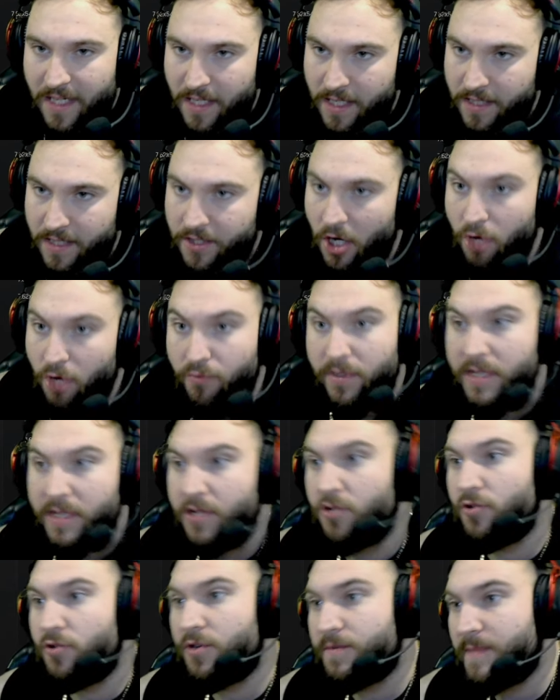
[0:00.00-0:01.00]
Don't really
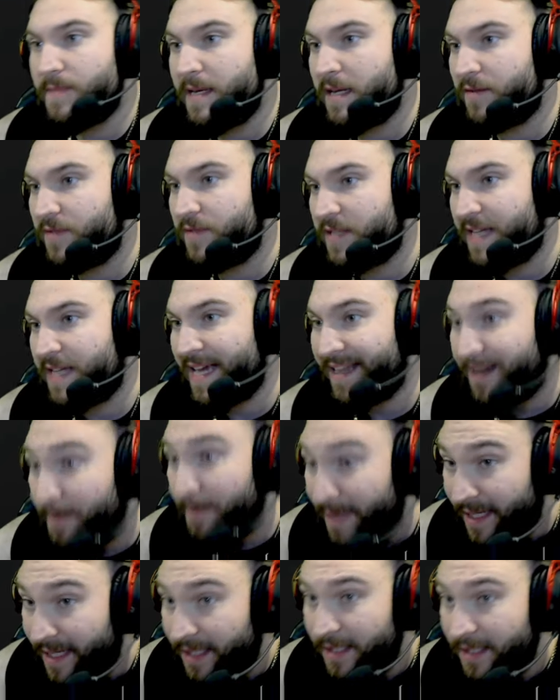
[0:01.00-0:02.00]
use many of this
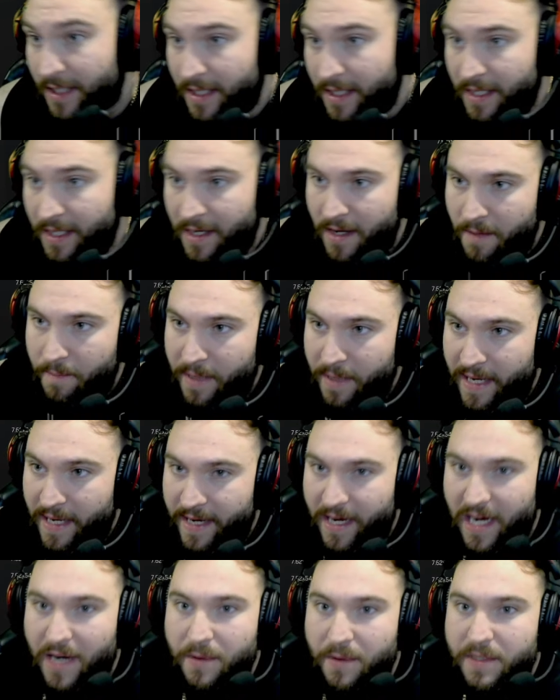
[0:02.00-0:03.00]
caliber, but
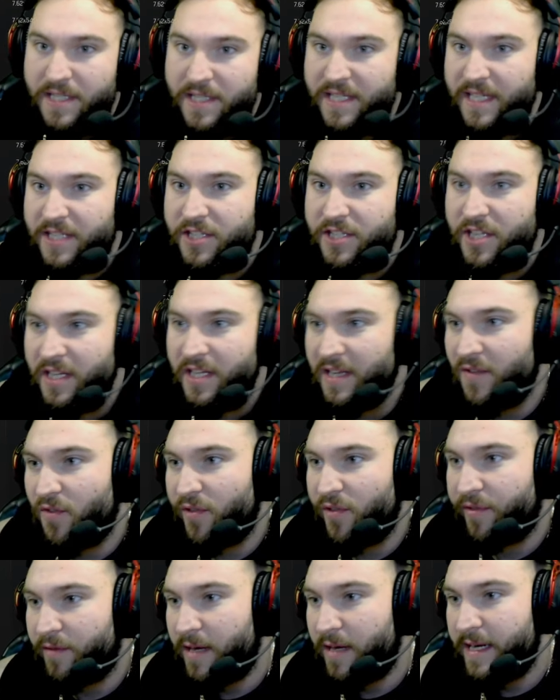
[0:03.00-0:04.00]
I would stick to your level
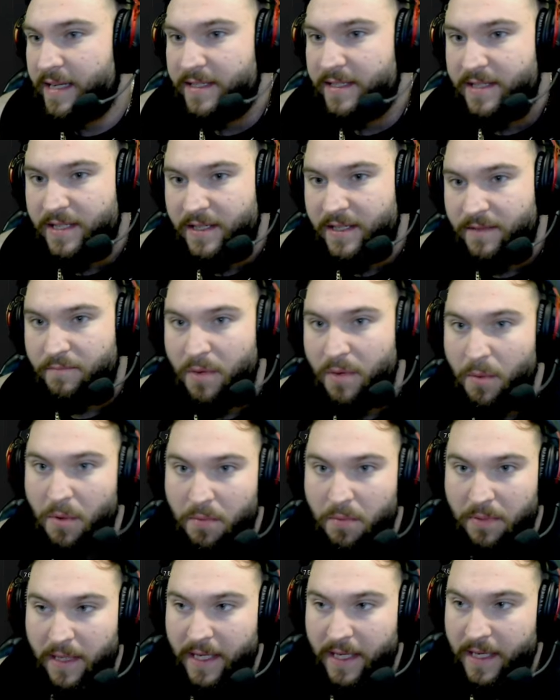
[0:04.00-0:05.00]
3s.
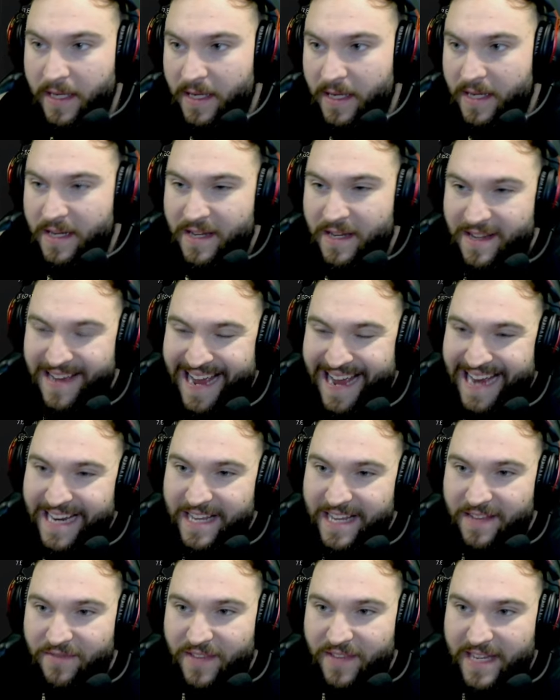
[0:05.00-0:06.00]
Probably
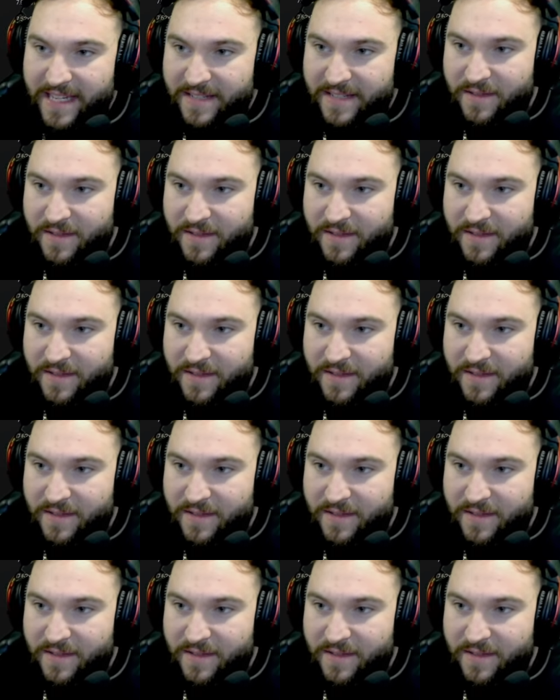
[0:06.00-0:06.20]
any of these